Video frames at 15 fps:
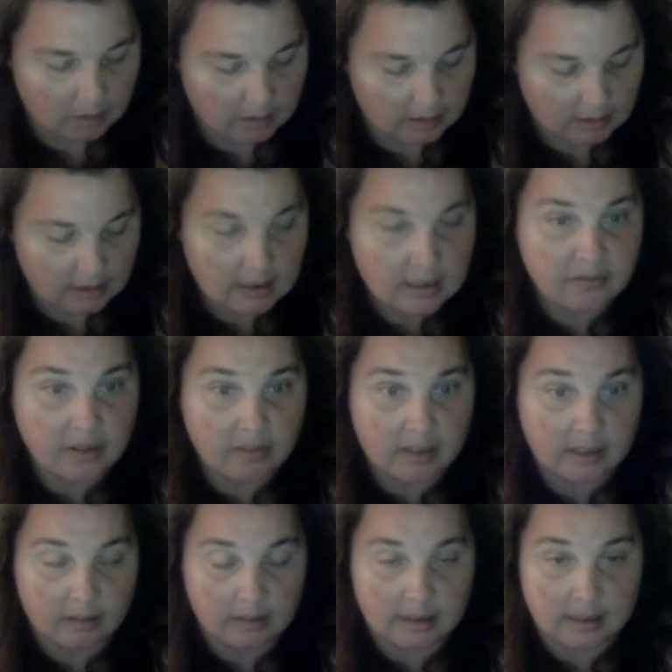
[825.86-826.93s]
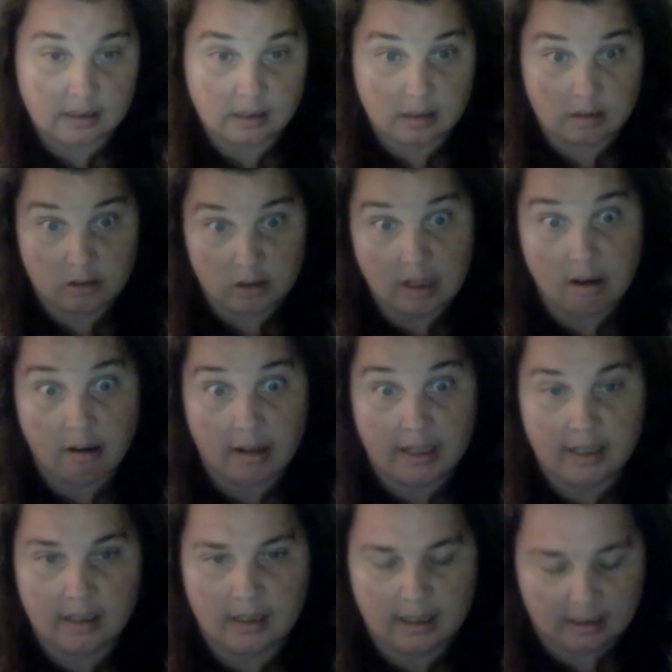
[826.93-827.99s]
It is very, it's July
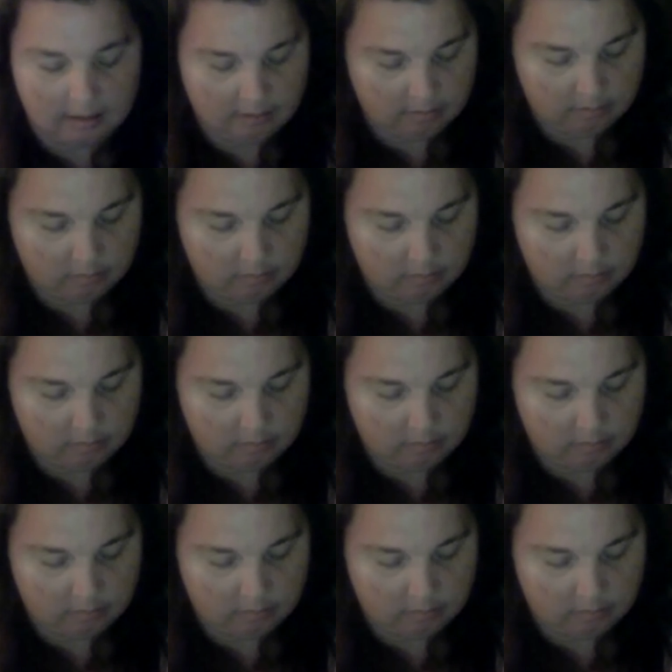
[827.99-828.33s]
here